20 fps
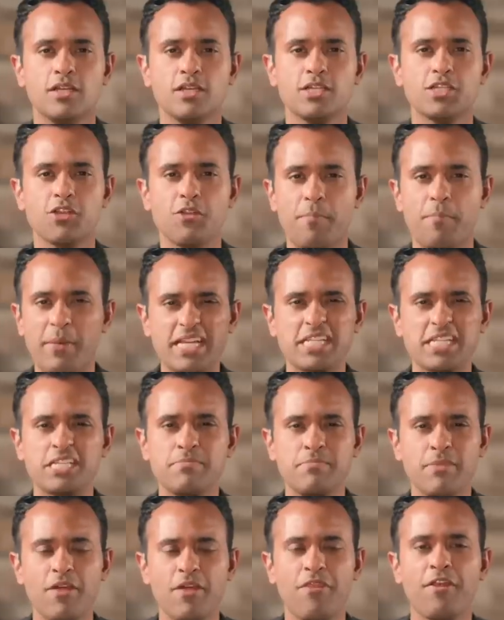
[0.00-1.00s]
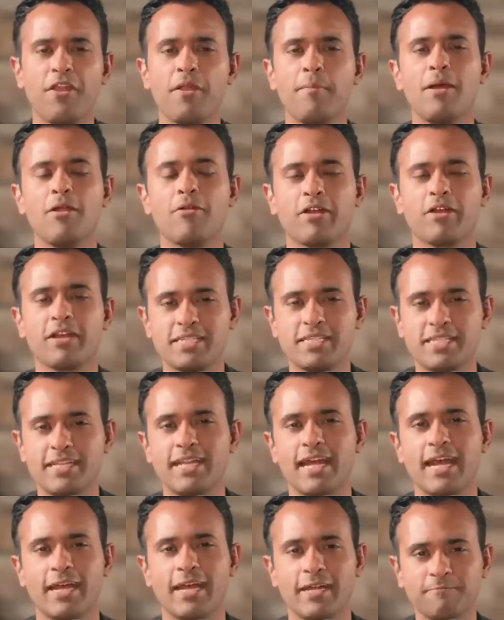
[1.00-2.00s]
So the biggest myth in America
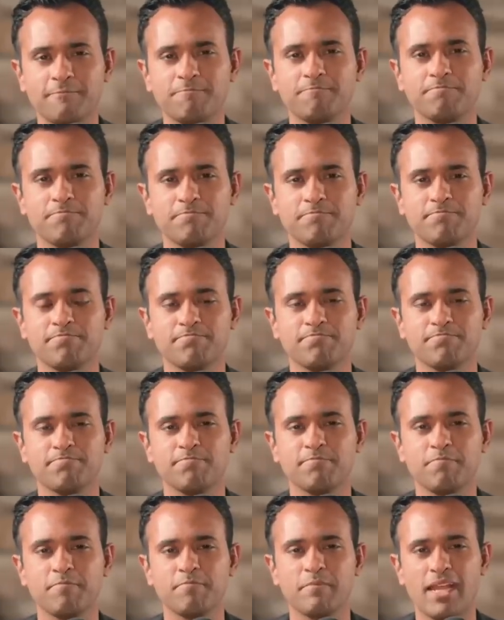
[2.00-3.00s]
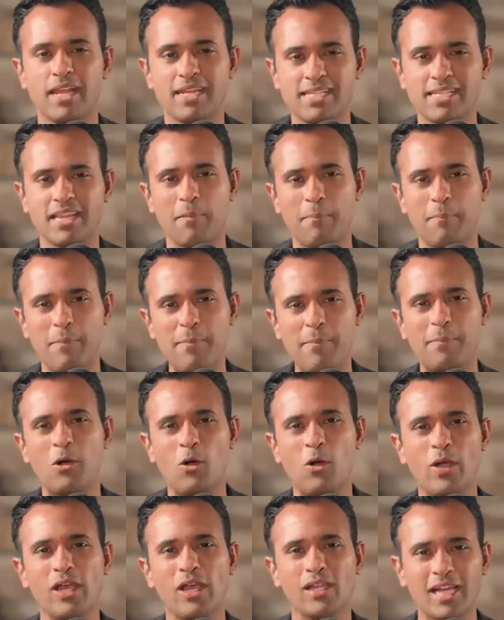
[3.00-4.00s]
today is that the
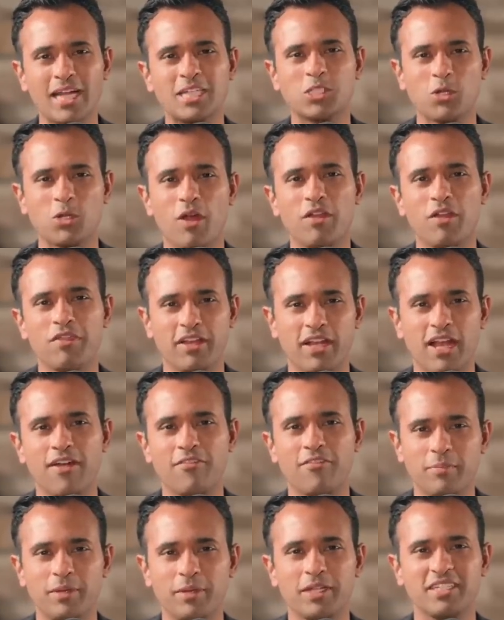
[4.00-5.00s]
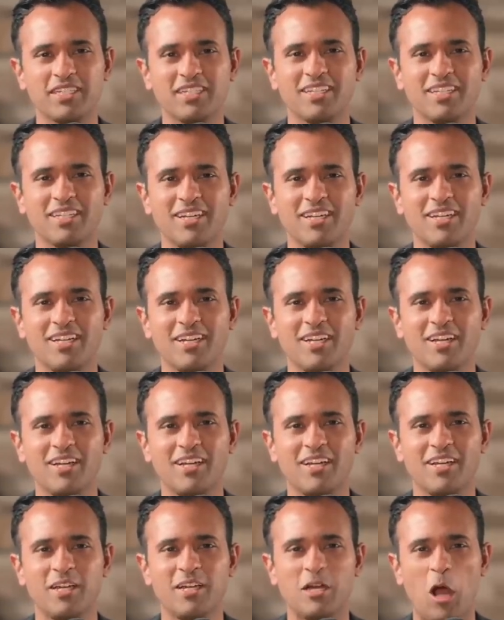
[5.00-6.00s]
people who we elect to run the government
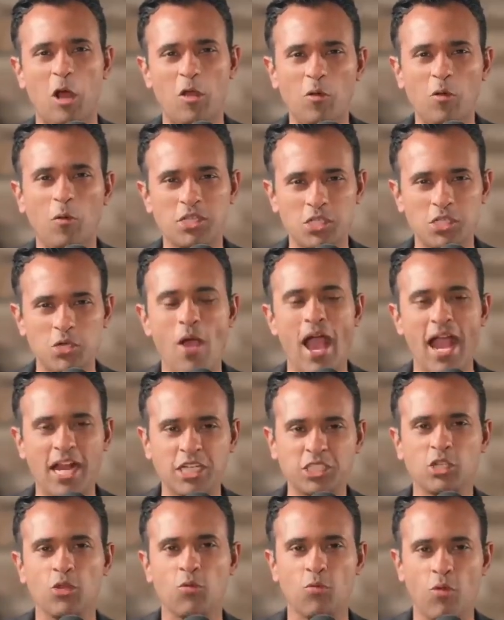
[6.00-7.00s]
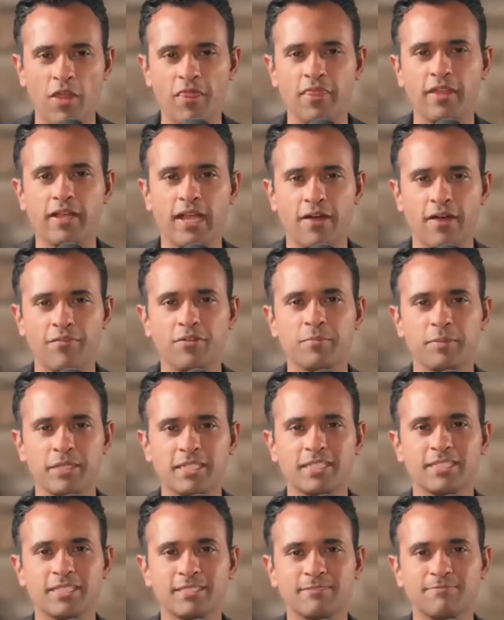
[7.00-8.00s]
are the ones who actually run the
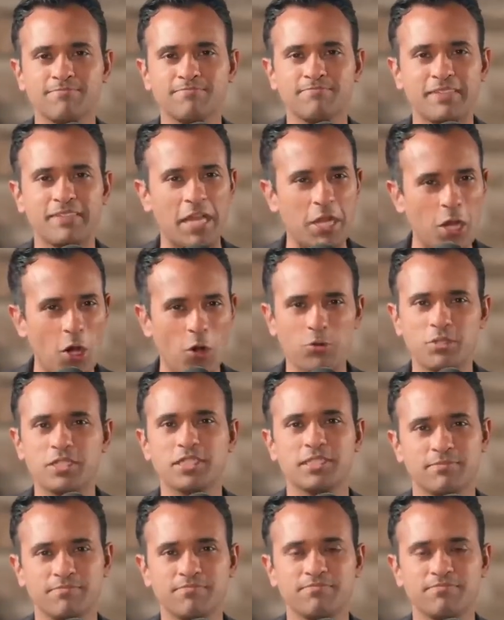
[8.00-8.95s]
government. They don't.